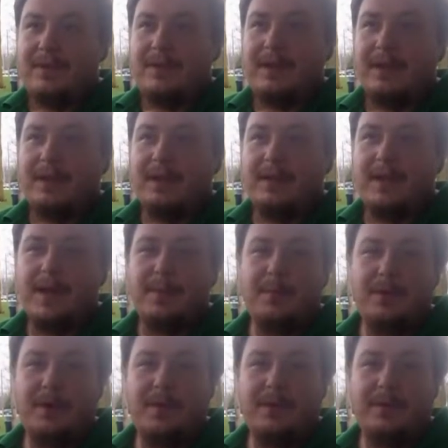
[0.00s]
done a lot
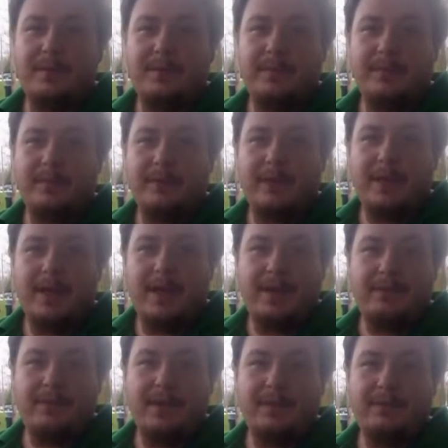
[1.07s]
more than what I
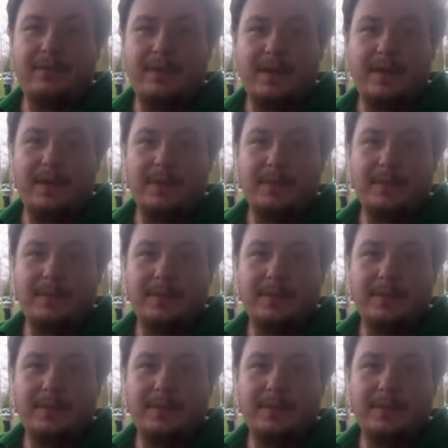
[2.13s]
have done for them.